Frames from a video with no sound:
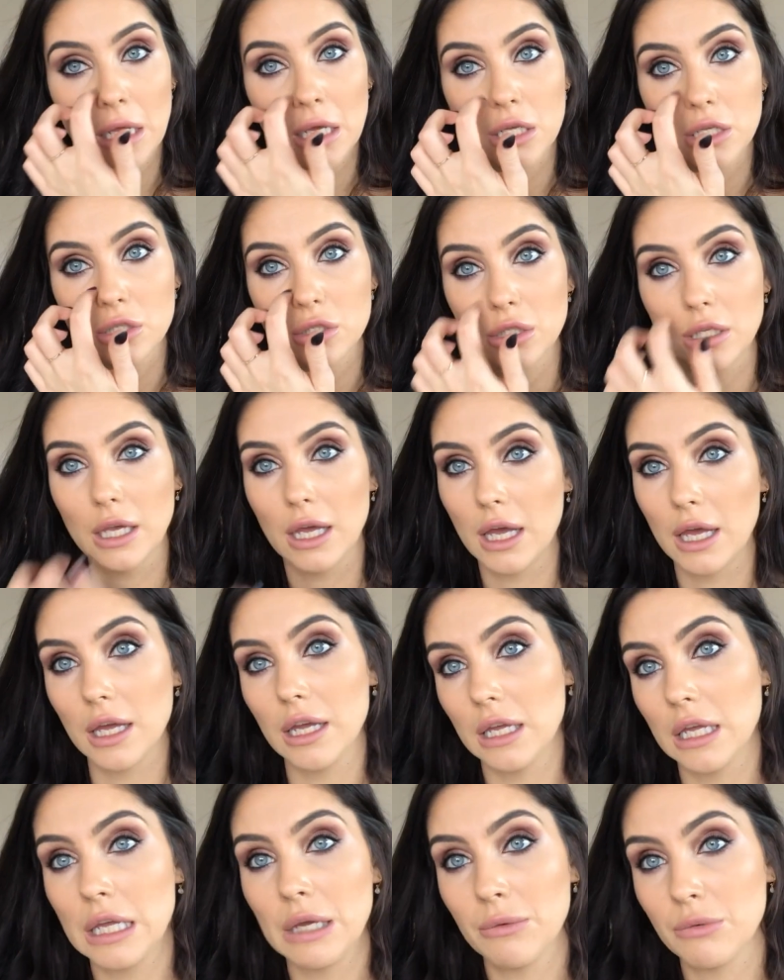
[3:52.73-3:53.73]
So yeah,
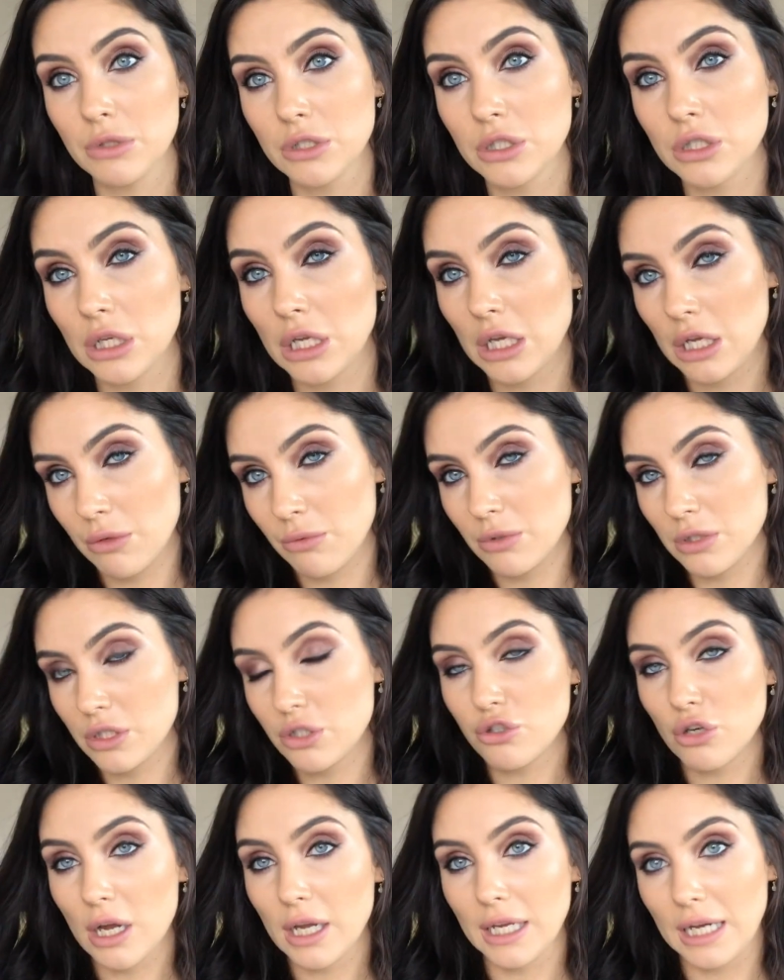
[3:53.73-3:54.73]
it was
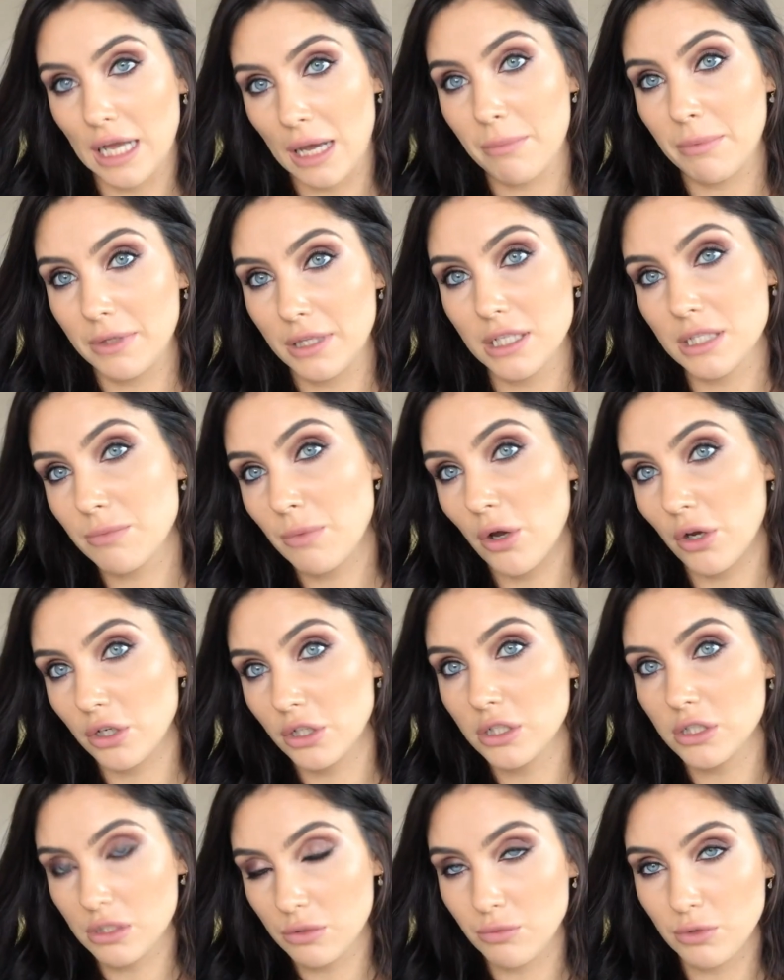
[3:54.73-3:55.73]
drying up at this
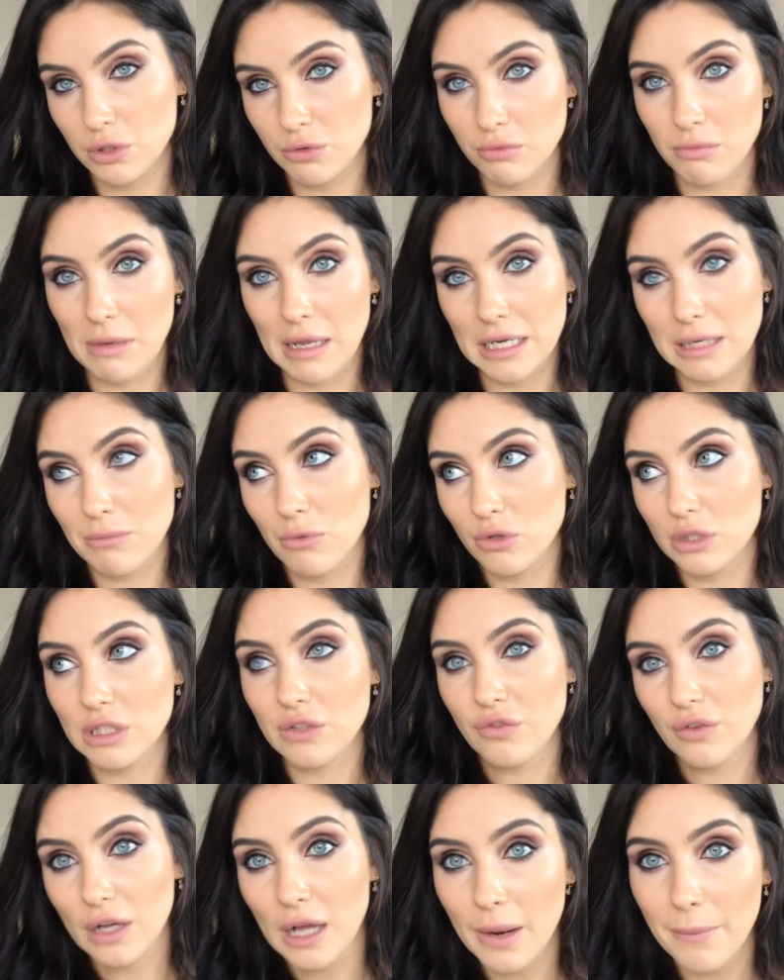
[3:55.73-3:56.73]
point, which made it more
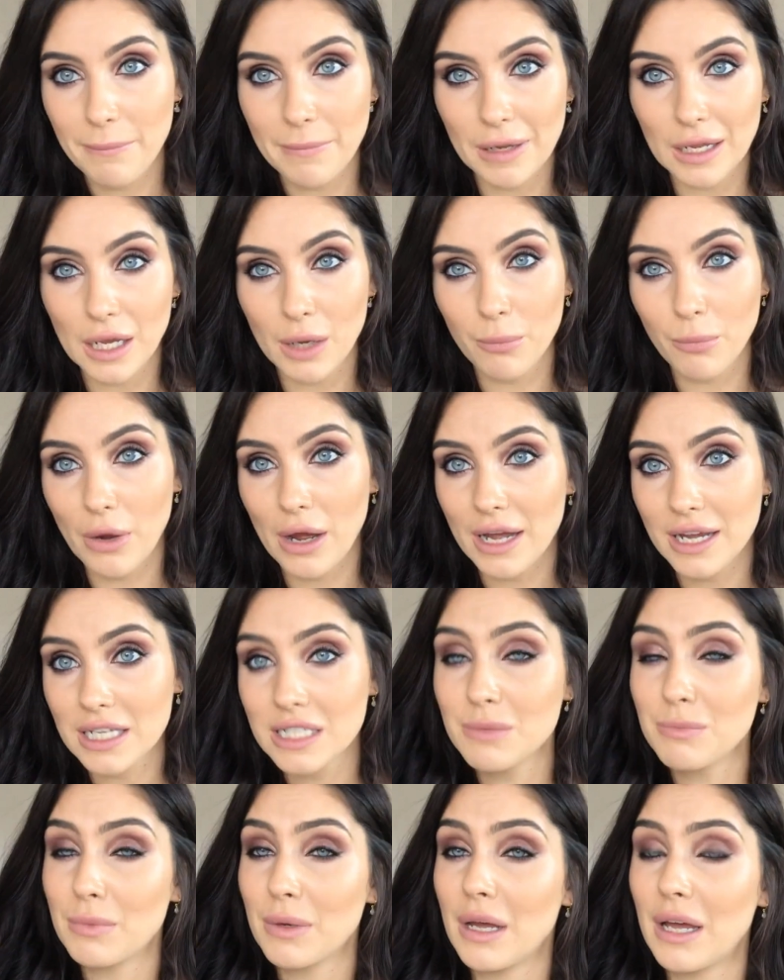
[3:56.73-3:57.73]
difficult makeup
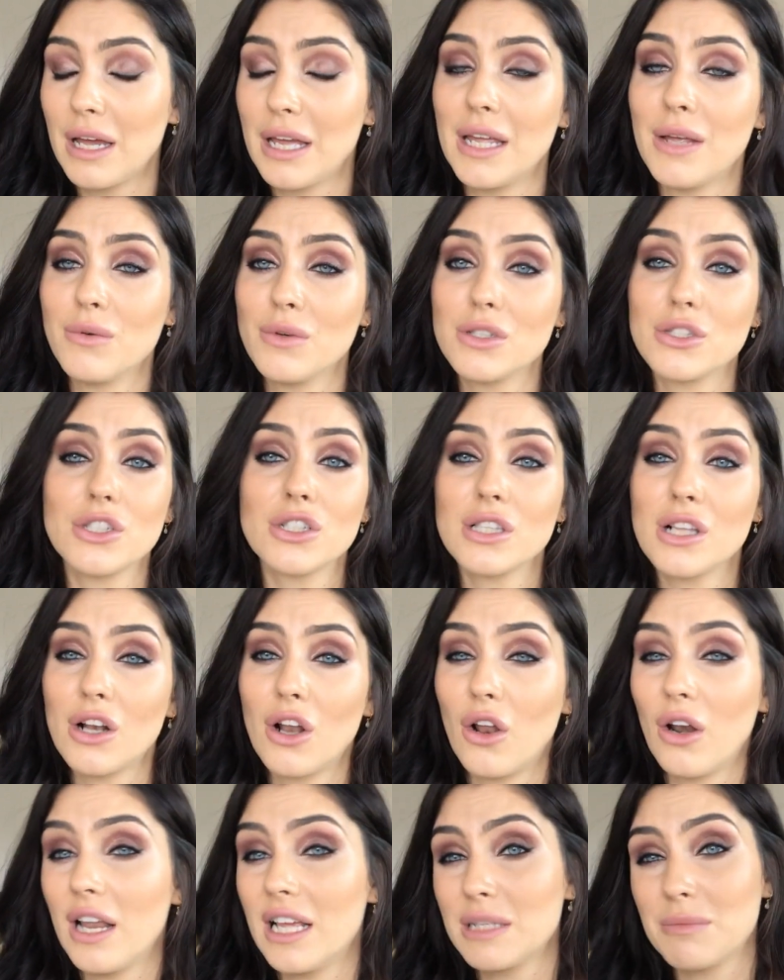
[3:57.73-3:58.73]
wise, but it was just a
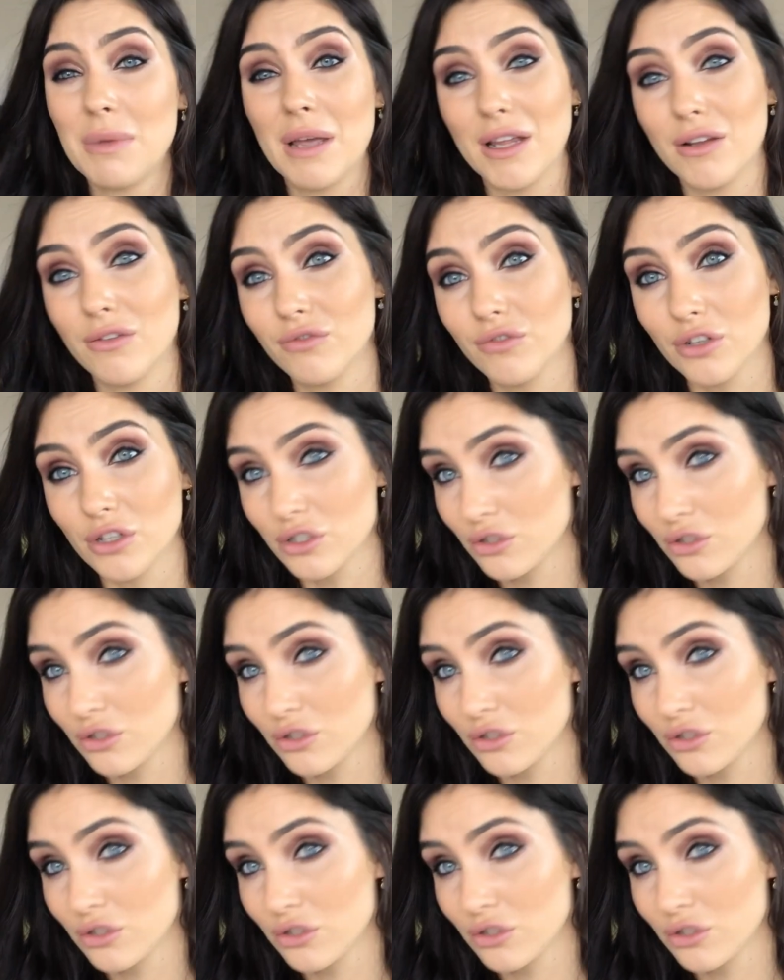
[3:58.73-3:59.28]
lot less painful.